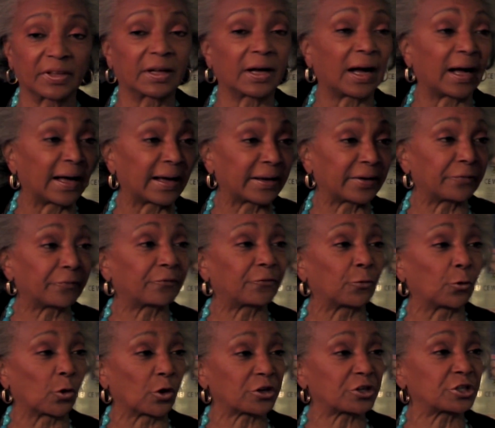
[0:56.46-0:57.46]
God,
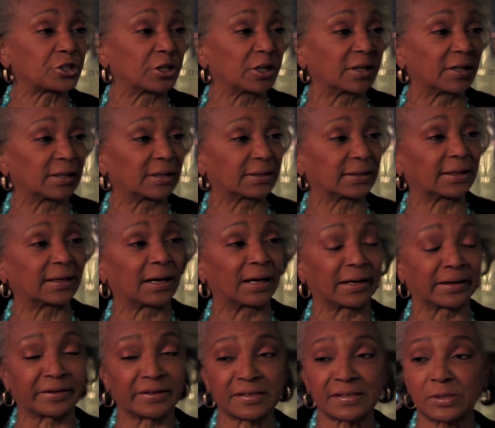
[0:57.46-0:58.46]
fortune,
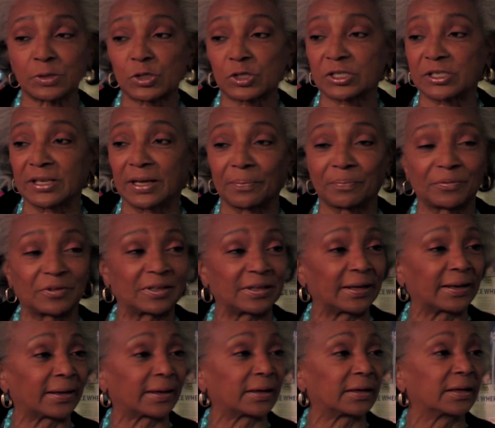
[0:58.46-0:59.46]
goddess stepped
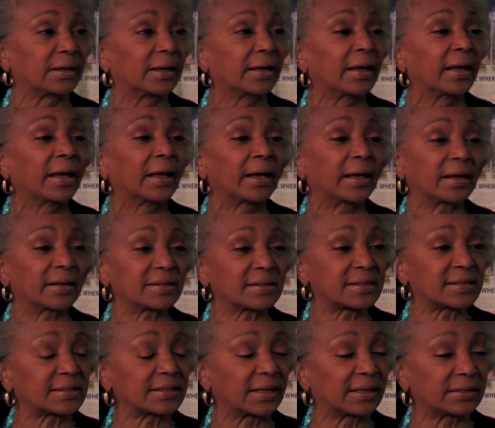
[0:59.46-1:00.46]
in and
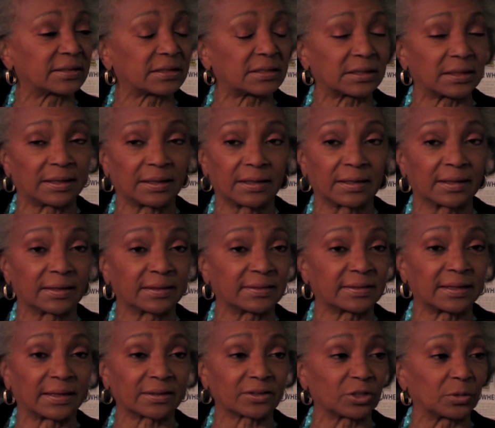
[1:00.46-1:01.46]
sent uh,
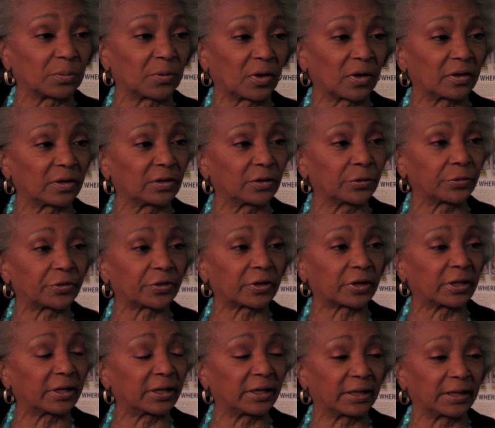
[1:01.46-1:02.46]
Dr. Martin Luther
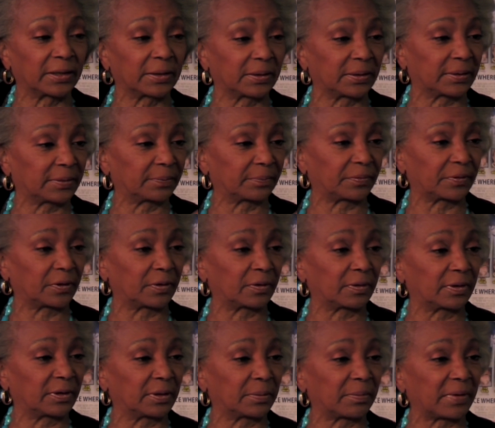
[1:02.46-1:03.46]
King
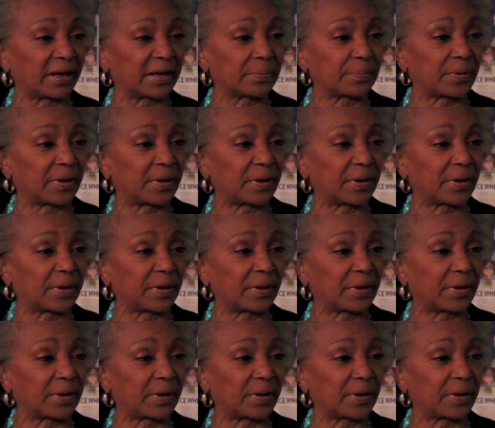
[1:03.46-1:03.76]
in my